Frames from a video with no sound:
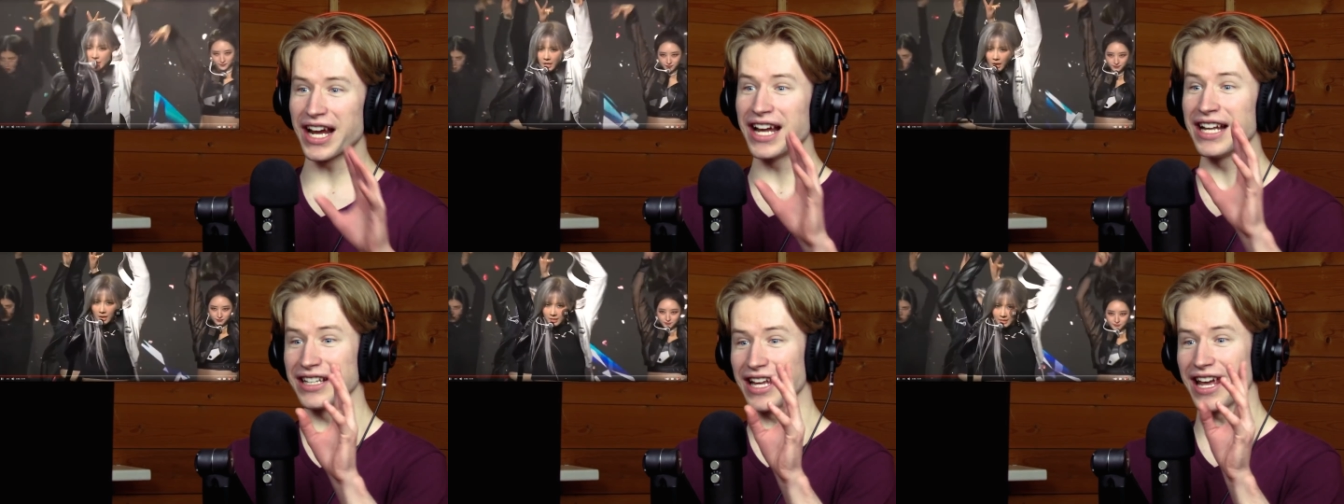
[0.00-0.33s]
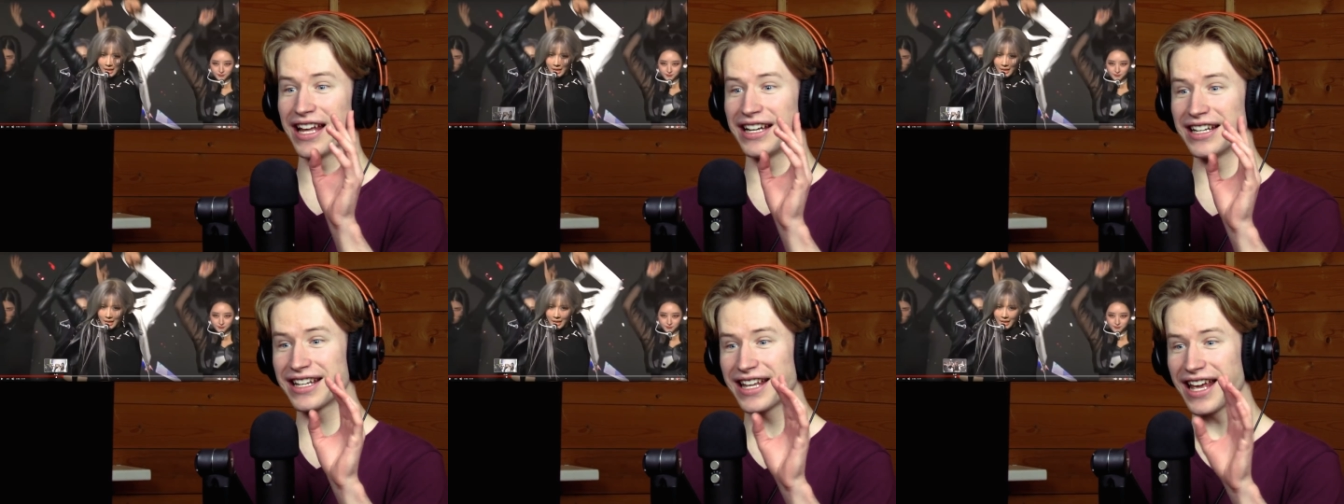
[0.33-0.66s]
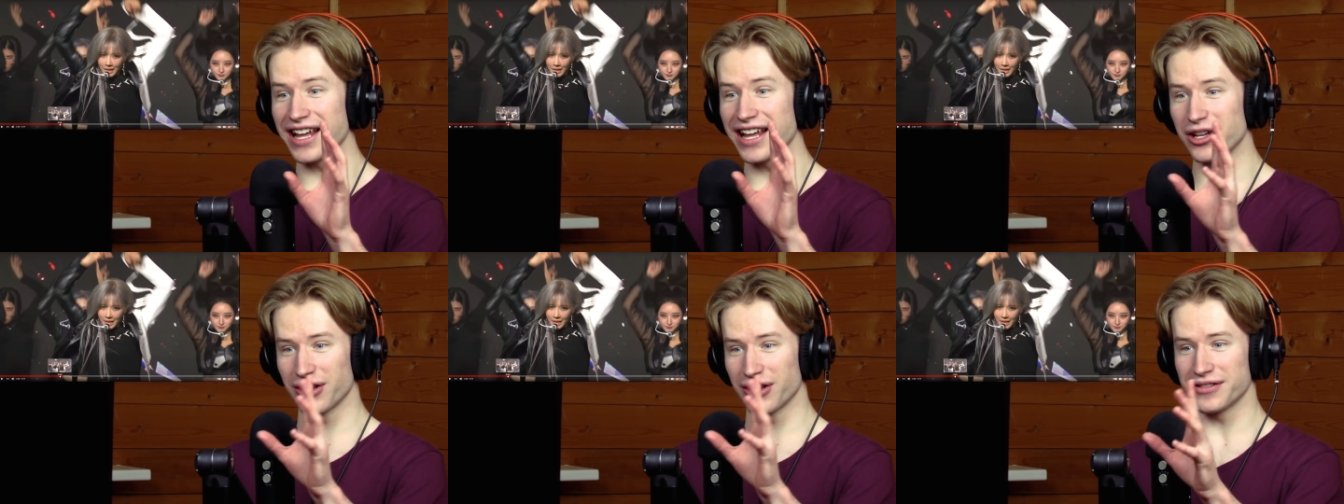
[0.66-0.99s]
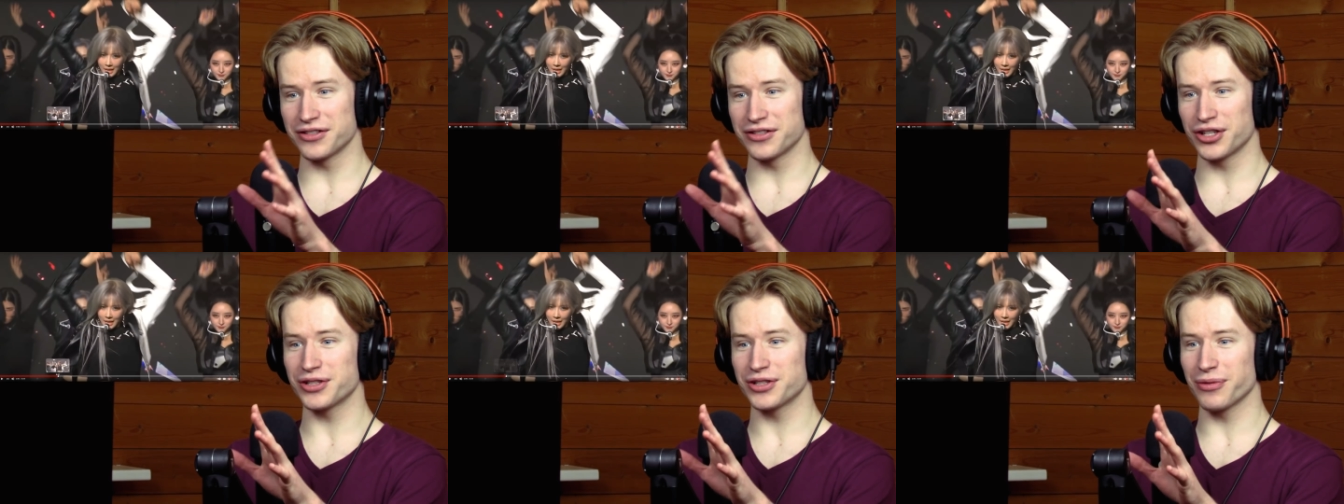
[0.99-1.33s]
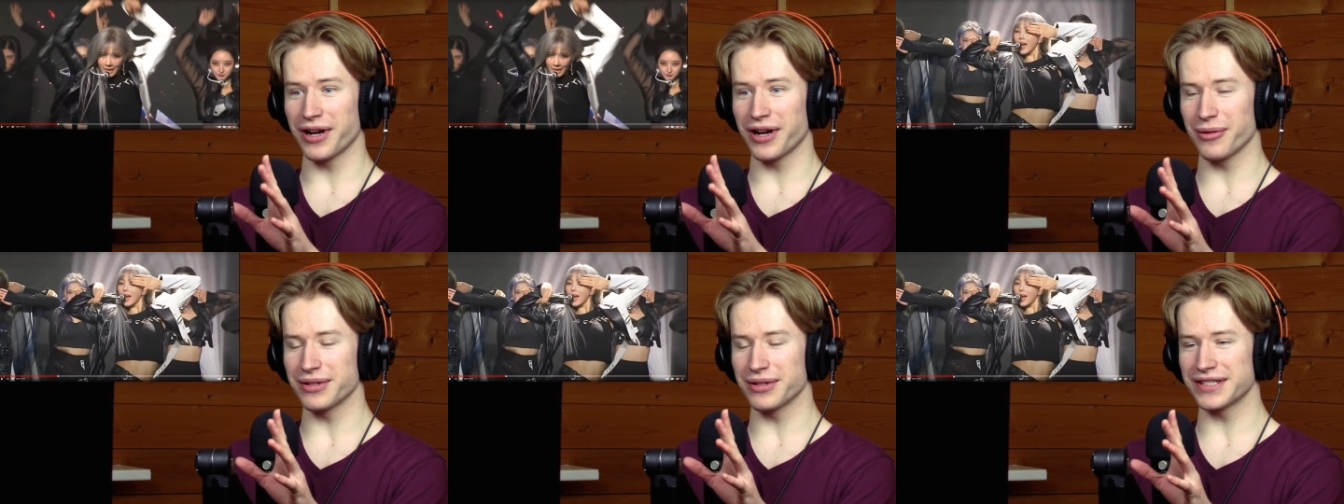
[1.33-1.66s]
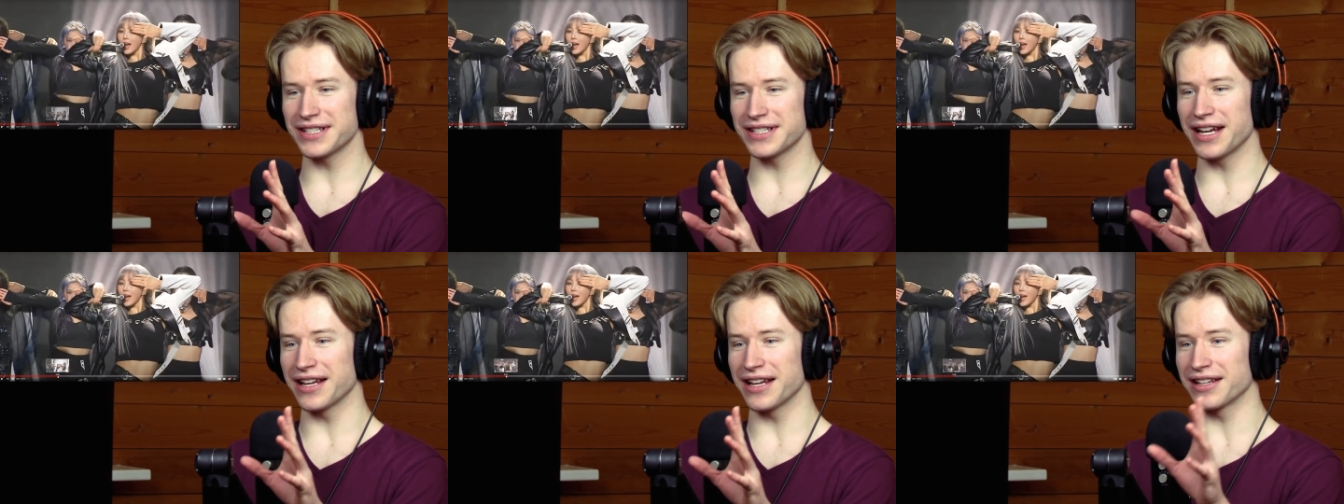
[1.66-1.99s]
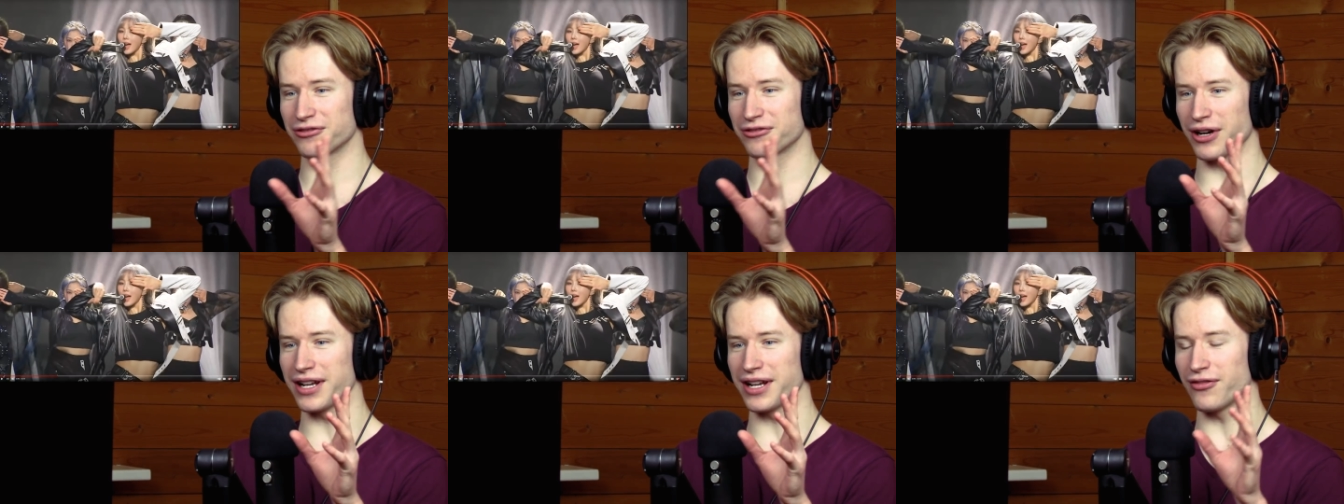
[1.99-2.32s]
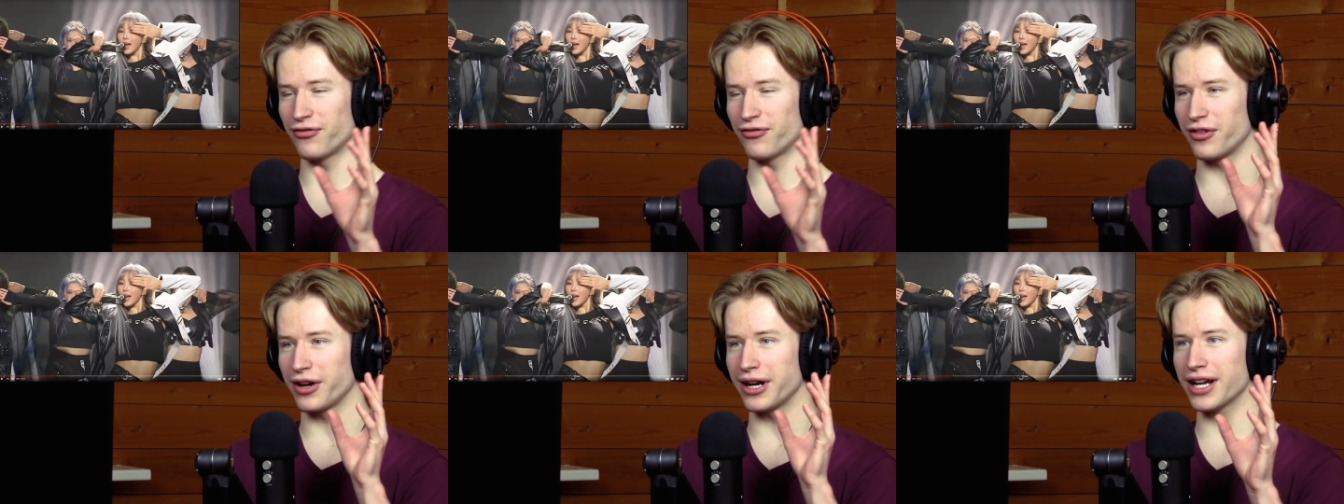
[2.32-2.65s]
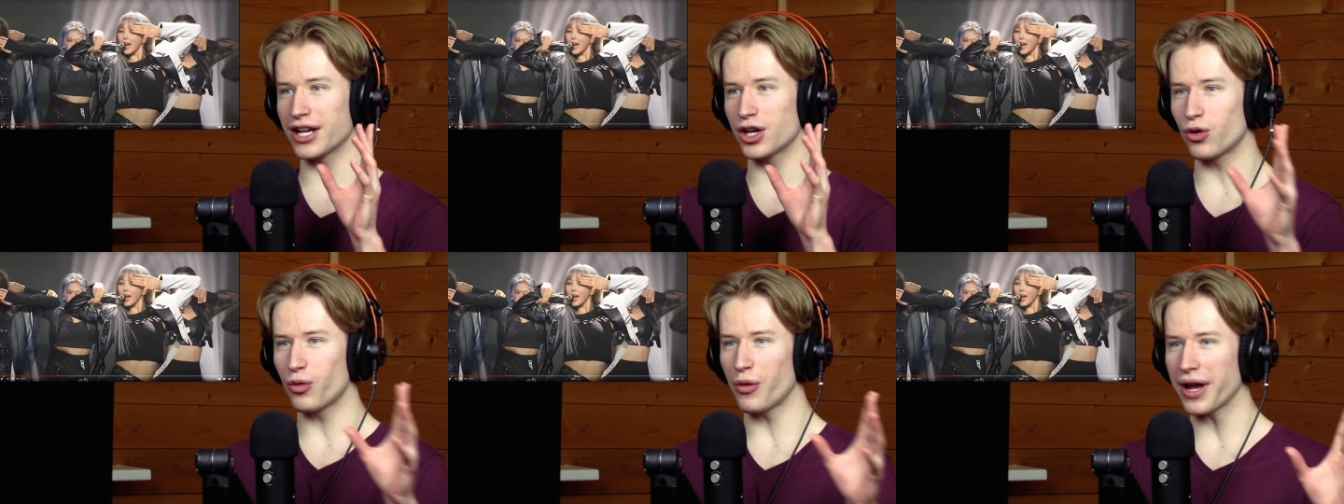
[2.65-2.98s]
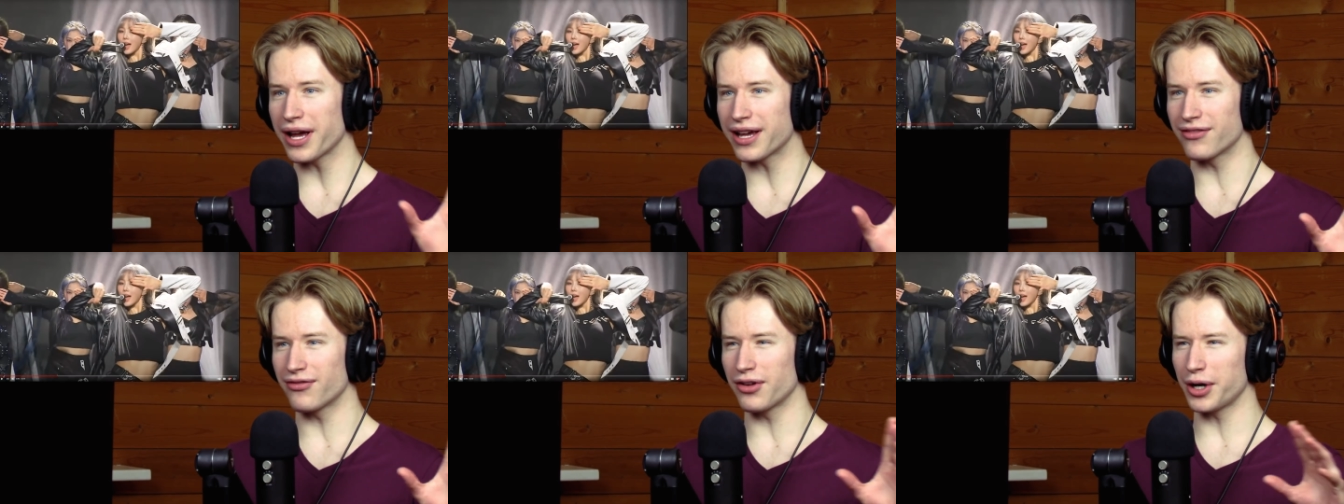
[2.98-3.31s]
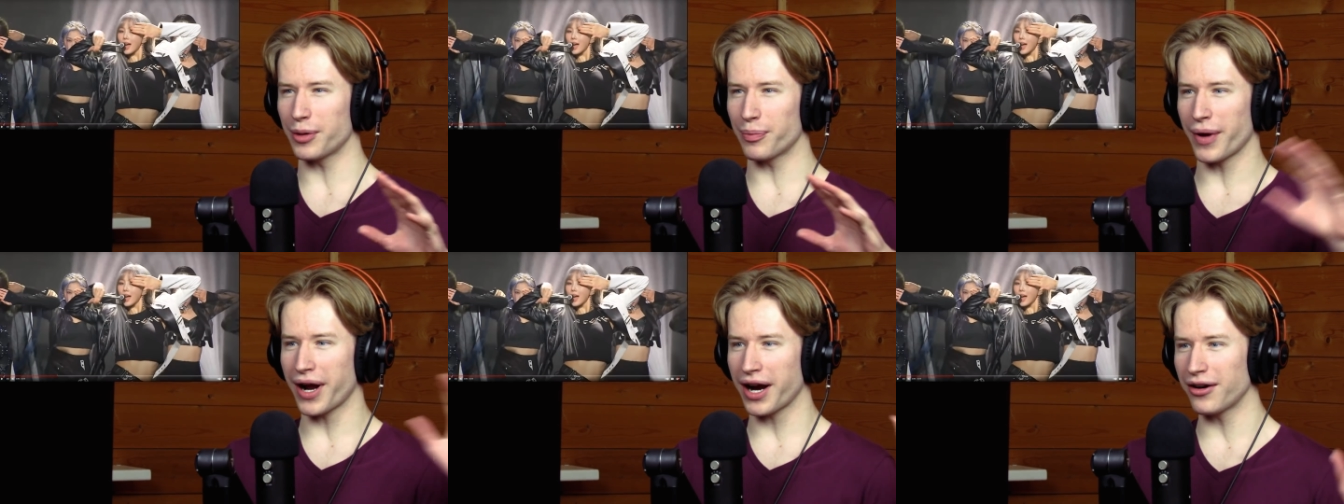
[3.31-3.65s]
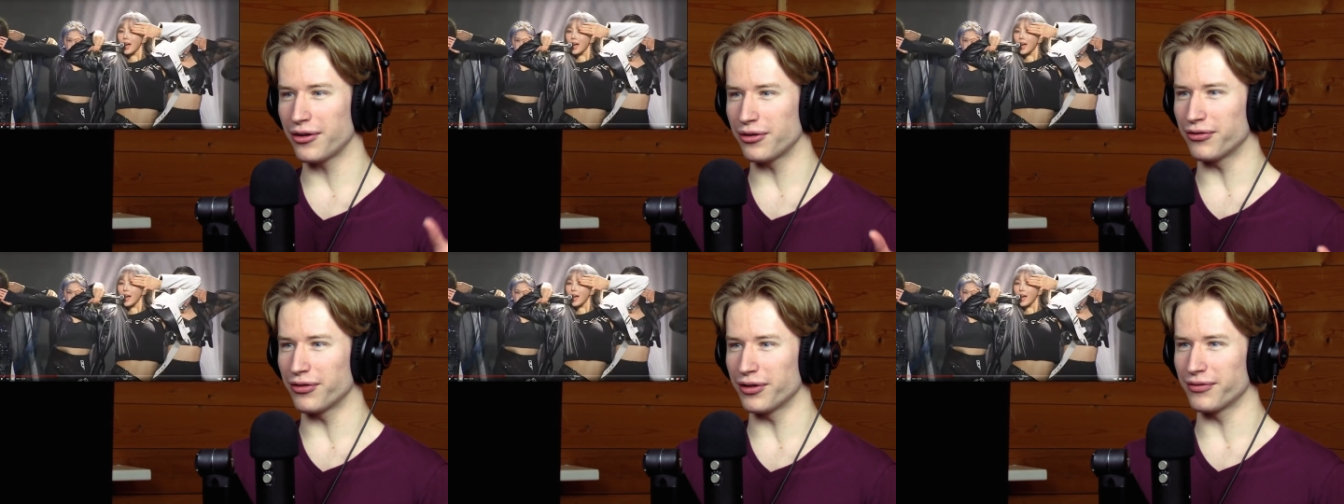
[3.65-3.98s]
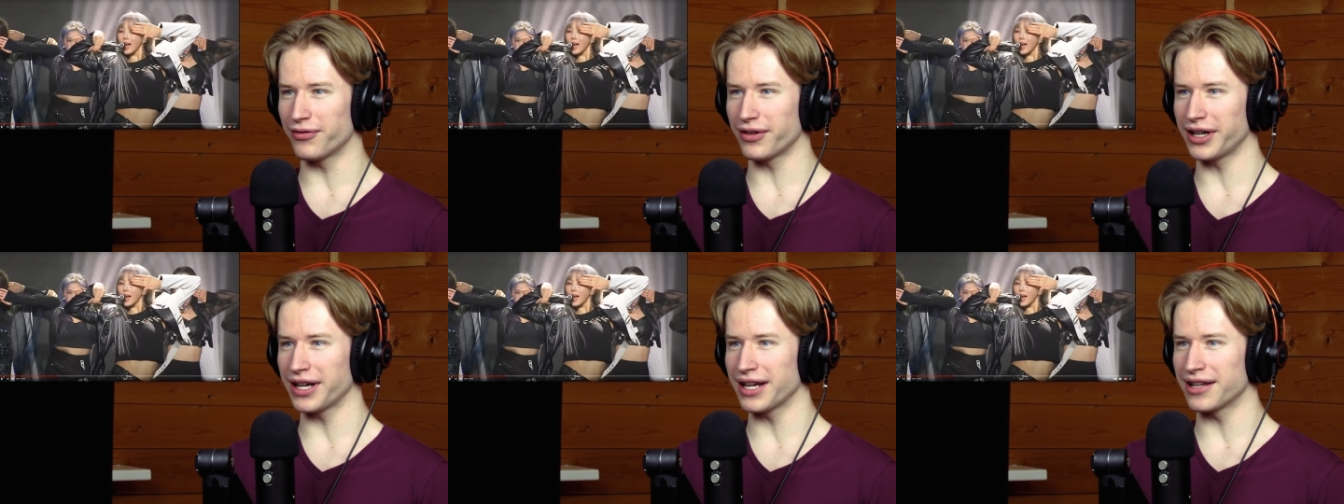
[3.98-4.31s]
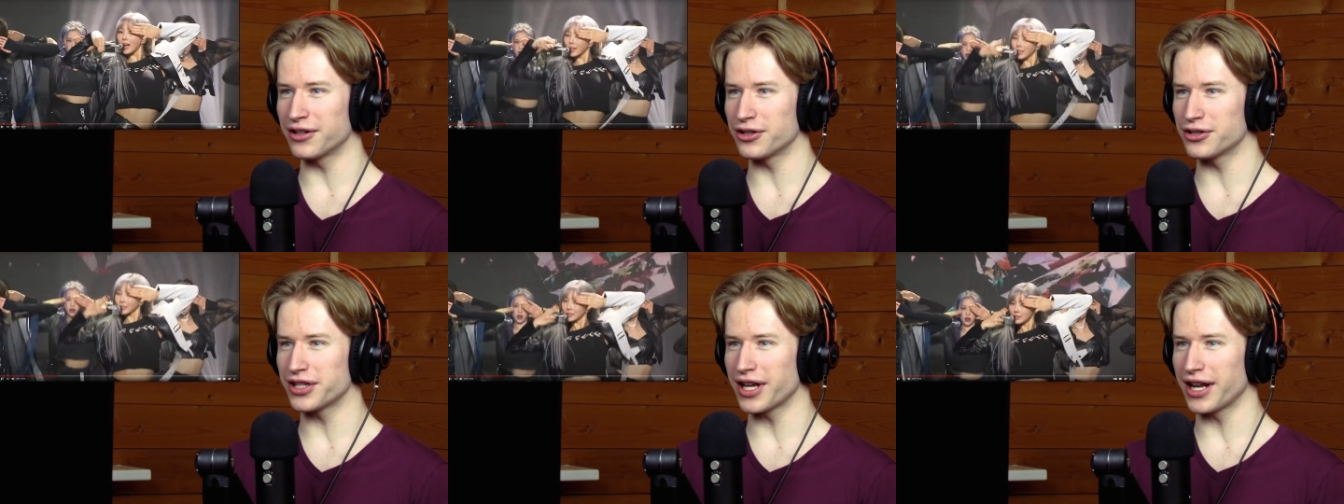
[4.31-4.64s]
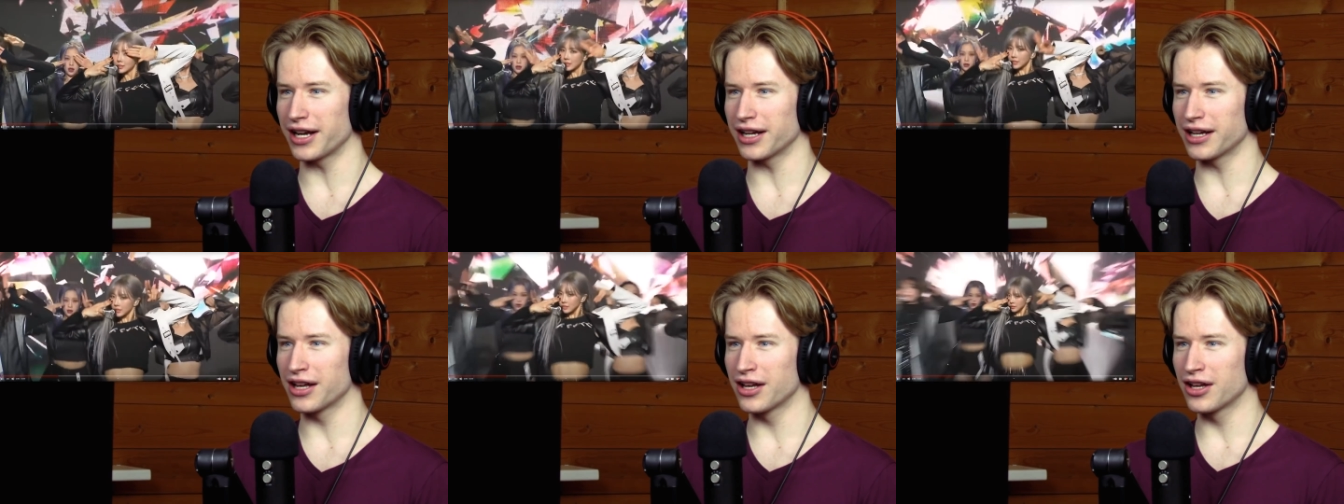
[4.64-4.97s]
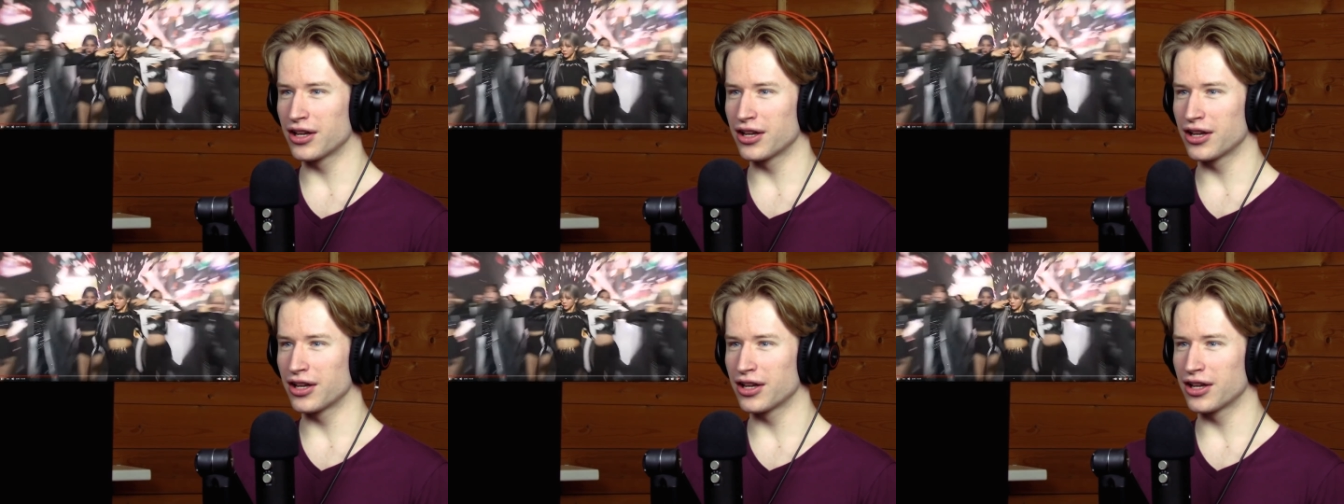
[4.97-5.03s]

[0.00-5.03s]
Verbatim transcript: And, and again, just what I was saying, right? Very quick, very powerful, very energetic.